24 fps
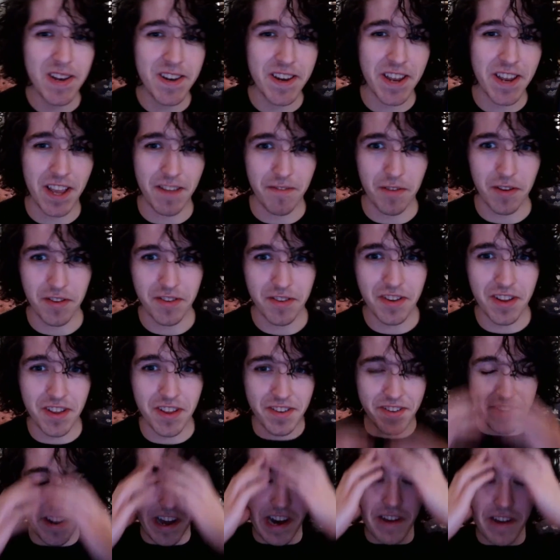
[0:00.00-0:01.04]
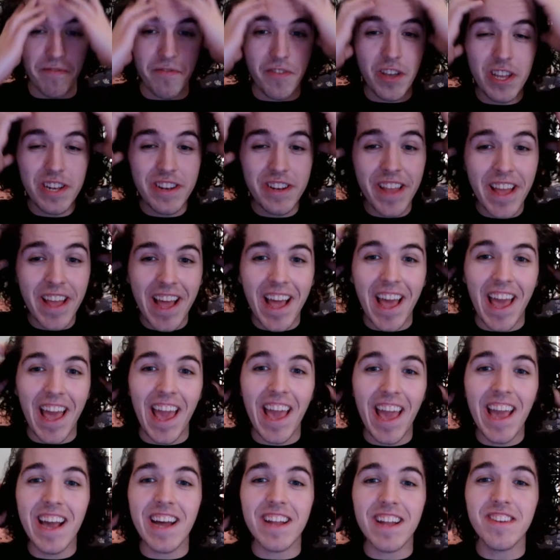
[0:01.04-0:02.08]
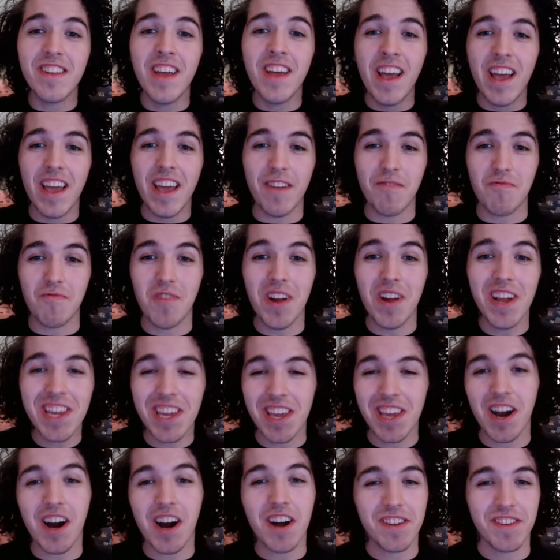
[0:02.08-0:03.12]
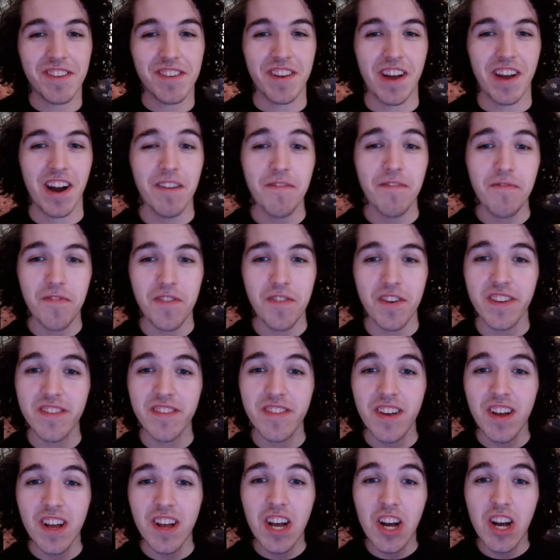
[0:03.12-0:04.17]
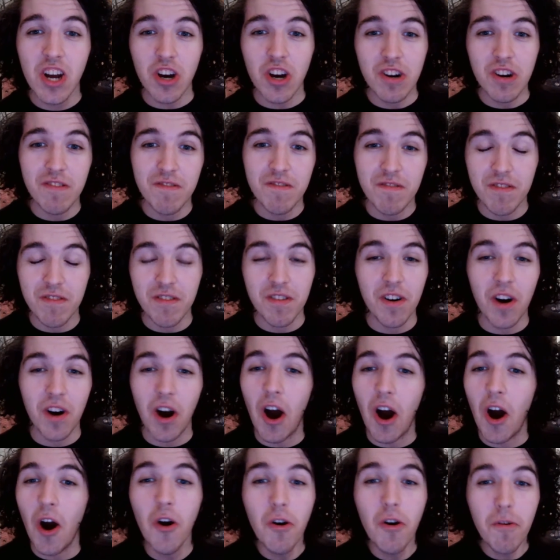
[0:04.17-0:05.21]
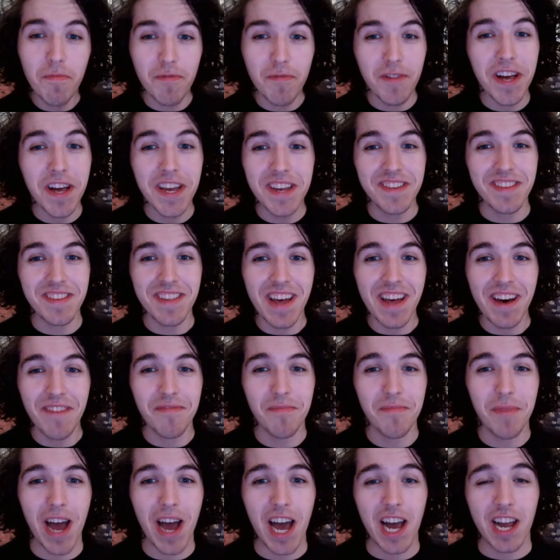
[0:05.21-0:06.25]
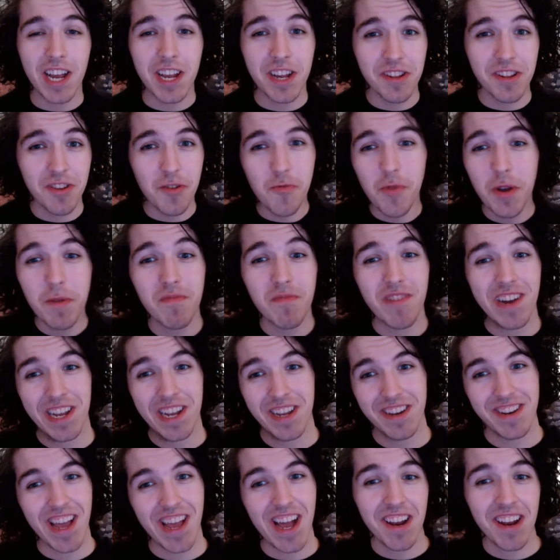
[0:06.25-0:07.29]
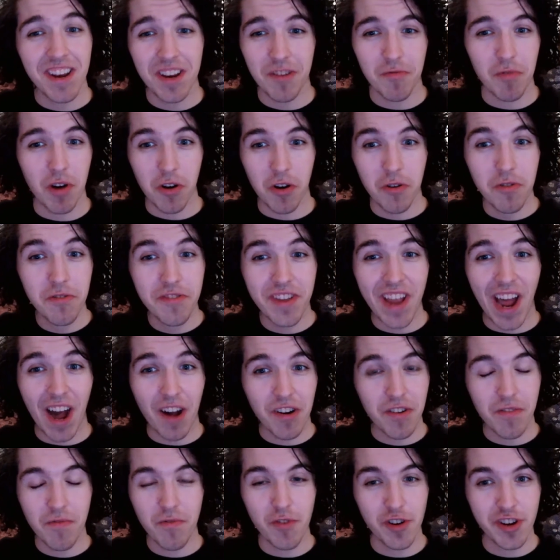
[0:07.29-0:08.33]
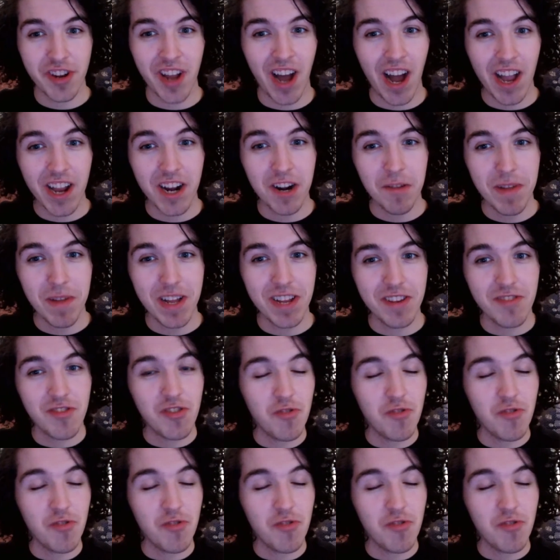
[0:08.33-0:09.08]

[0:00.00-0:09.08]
Davis is not fit, and if Reguilon is not fit, who plays left back? Do we bring Danny Rose out of retirement?